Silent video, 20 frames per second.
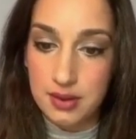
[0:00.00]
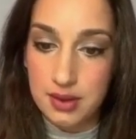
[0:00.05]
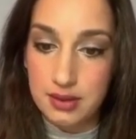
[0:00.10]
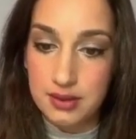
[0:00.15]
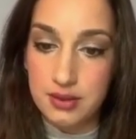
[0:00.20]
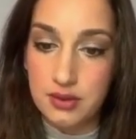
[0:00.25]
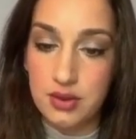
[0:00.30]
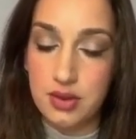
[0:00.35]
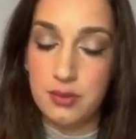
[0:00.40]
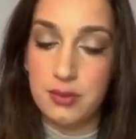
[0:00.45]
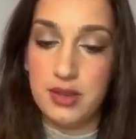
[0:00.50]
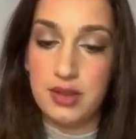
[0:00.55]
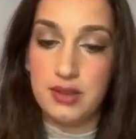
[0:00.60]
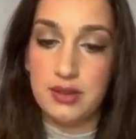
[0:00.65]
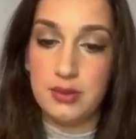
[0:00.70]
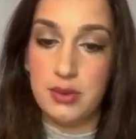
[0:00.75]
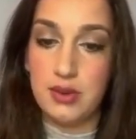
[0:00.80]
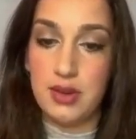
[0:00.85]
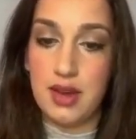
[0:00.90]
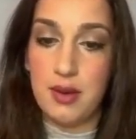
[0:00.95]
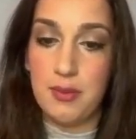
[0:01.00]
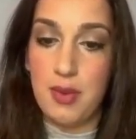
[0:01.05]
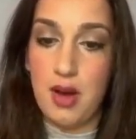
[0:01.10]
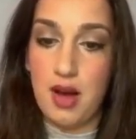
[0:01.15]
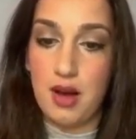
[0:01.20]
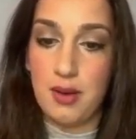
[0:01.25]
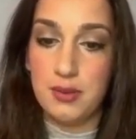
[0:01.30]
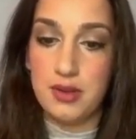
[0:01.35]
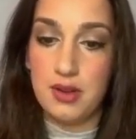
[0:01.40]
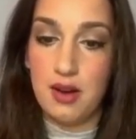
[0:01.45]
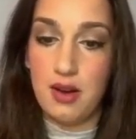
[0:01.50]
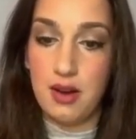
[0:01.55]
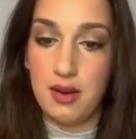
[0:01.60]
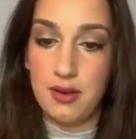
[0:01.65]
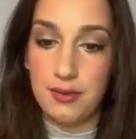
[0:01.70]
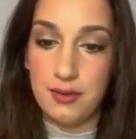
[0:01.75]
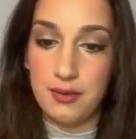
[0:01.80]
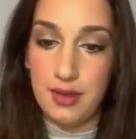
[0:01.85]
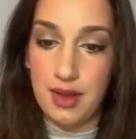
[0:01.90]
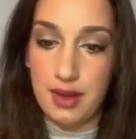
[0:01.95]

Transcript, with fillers: these three B's will get popped off,